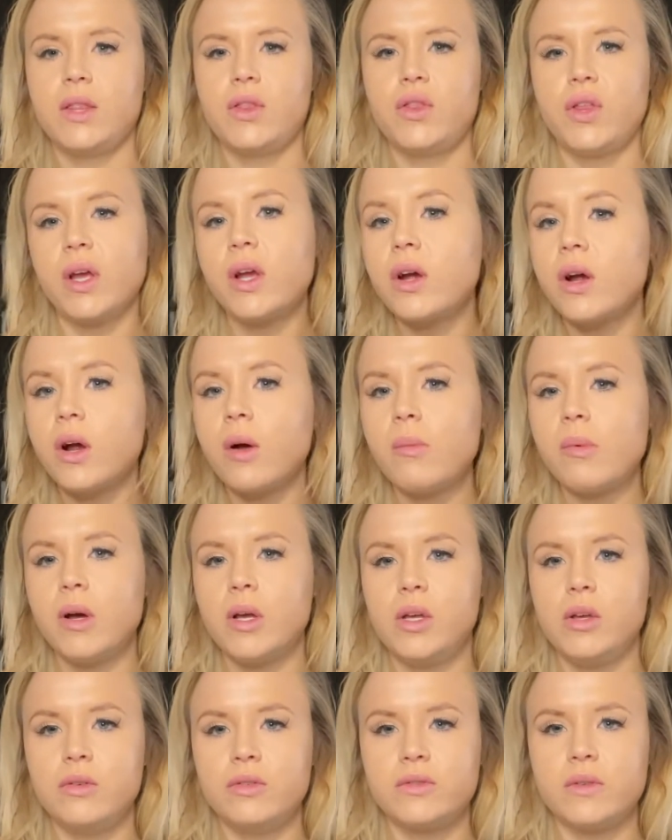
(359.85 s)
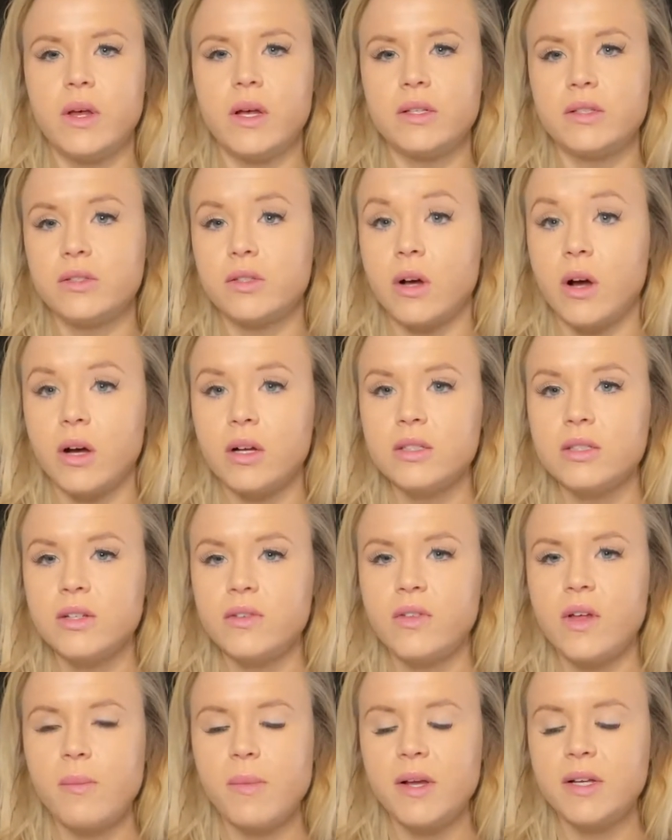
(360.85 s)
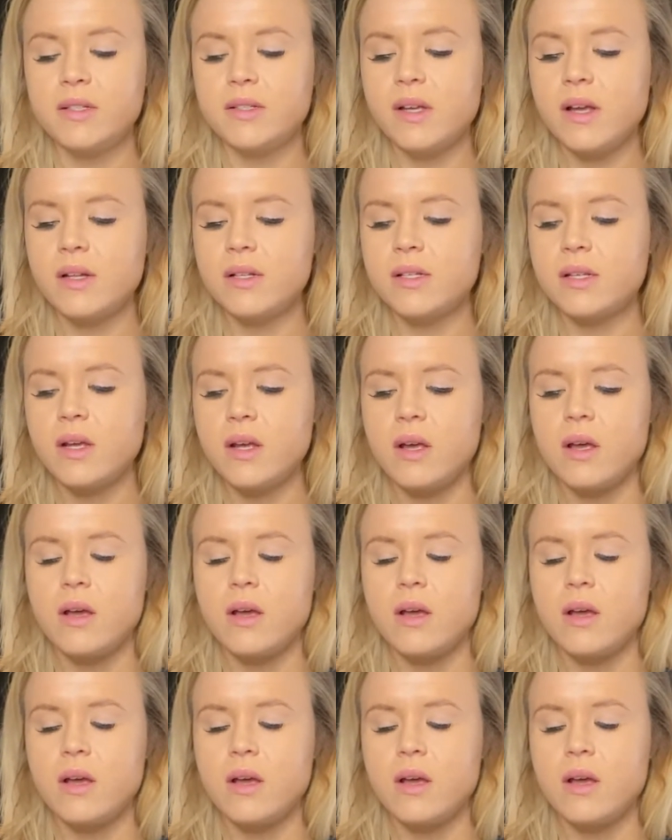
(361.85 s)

thicker but use less sauce, if that makes sense.